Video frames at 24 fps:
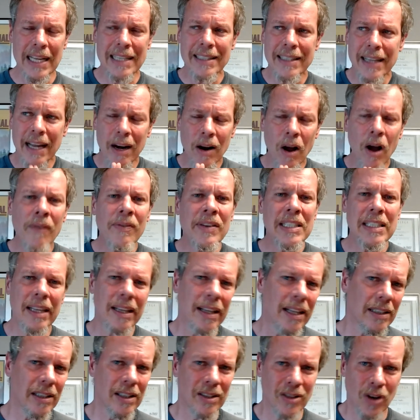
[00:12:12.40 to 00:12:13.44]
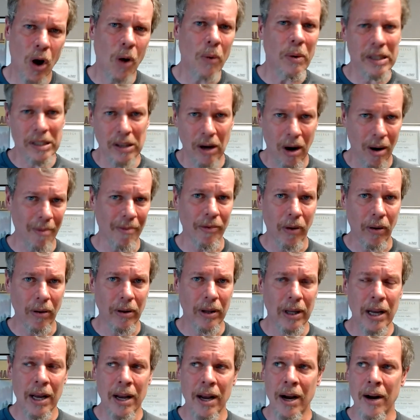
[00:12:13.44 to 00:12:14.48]
is that obviously this is always harmful,
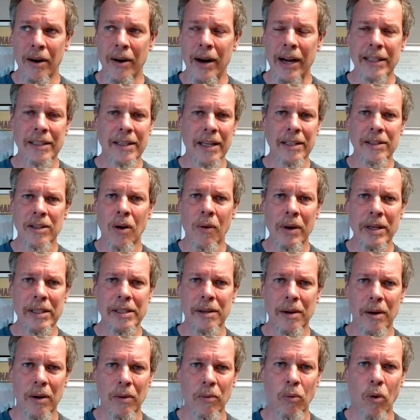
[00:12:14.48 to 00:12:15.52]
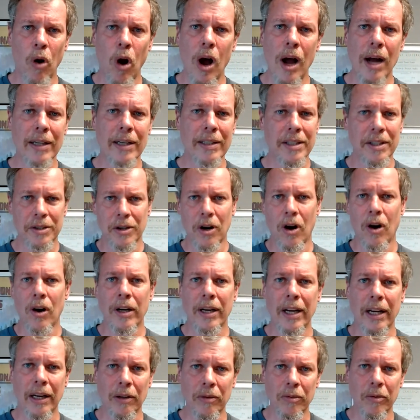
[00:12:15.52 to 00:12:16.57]
right? It's always wrong to
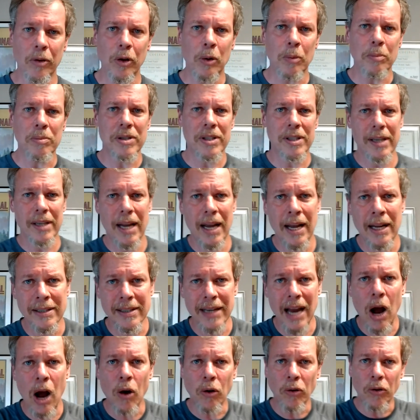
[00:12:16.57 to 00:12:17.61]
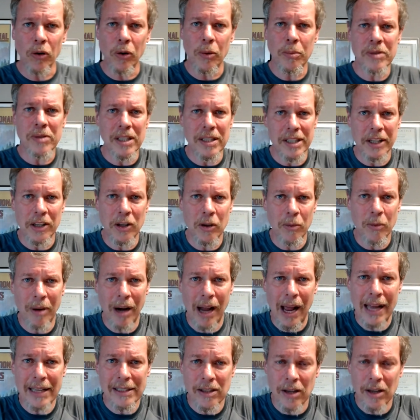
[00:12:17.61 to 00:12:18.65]
target groups as outgroups and
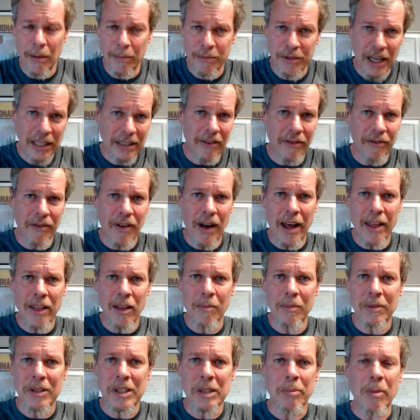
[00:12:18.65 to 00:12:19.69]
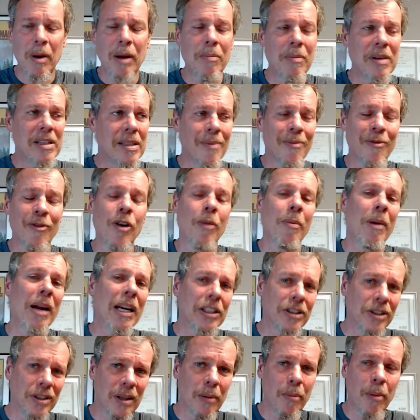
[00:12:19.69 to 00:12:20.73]
dehumanize and objectify them and spread
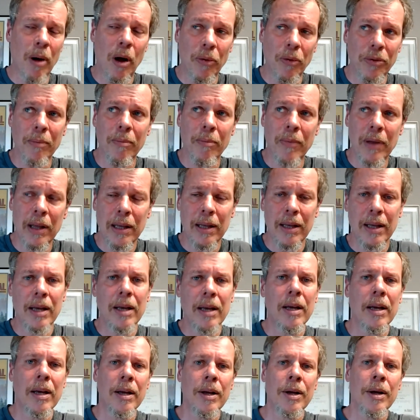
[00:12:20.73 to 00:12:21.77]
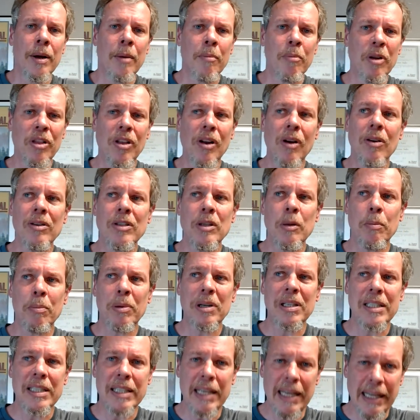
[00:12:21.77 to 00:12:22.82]
misinformation about them. But there is a
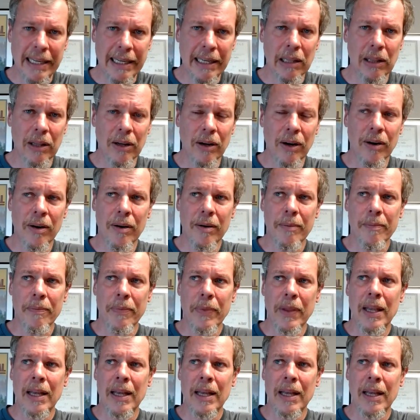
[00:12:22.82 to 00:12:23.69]
particular